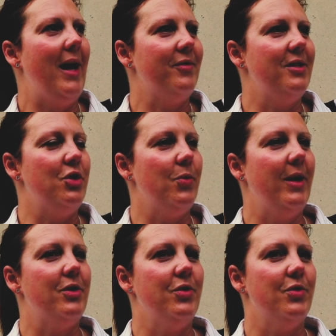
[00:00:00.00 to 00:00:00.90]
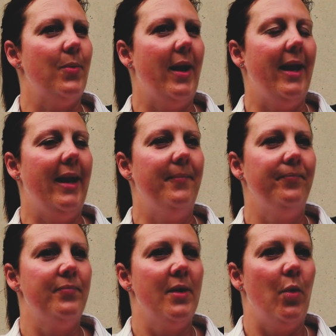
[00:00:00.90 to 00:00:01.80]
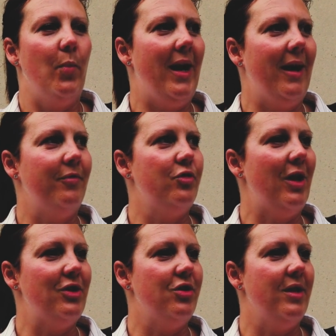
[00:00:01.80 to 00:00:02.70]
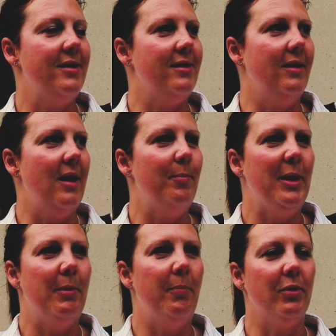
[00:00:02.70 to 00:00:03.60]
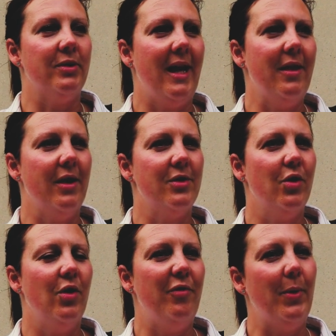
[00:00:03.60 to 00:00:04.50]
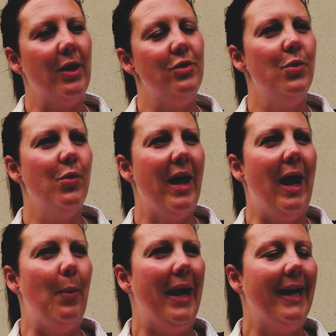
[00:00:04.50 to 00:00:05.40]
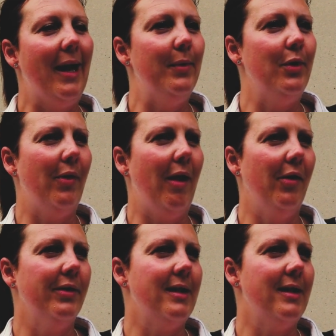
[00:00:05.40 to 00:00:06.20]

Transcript: We have situations where we have tragedies and, and people pull together so if we can do that why can't we do that all the